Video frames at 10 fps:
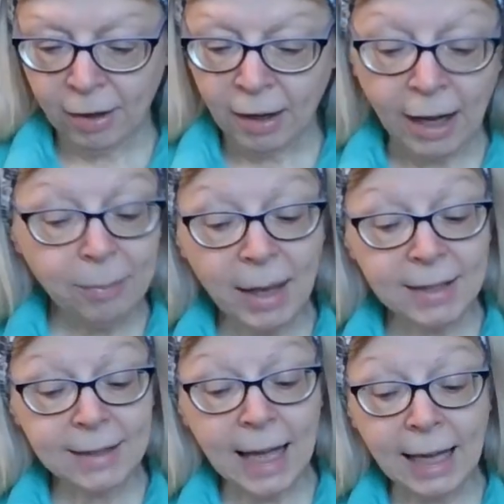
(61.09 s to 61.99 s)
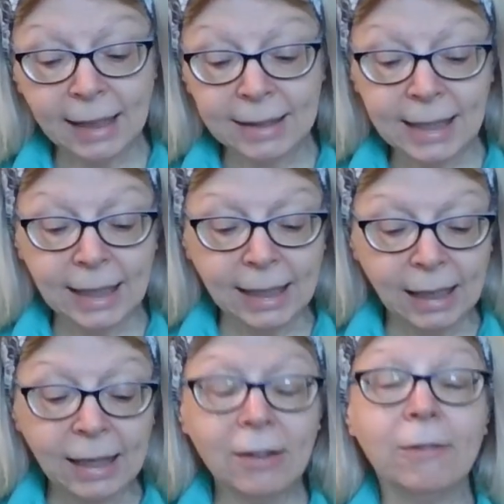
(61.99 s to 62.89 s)
I may say, indeed,
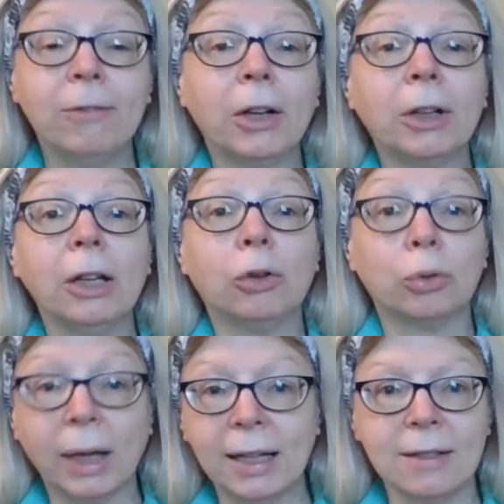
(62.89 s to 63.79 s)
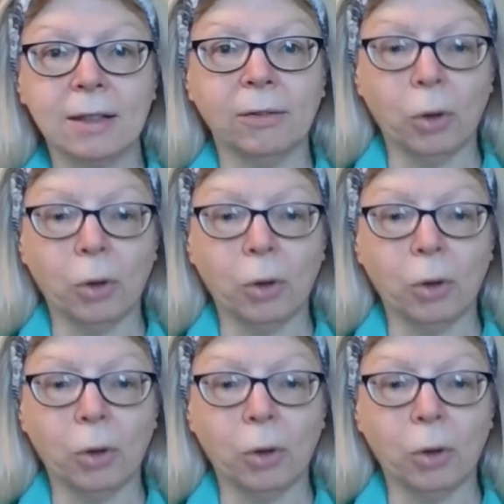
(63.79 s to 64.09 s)
in the very greatest of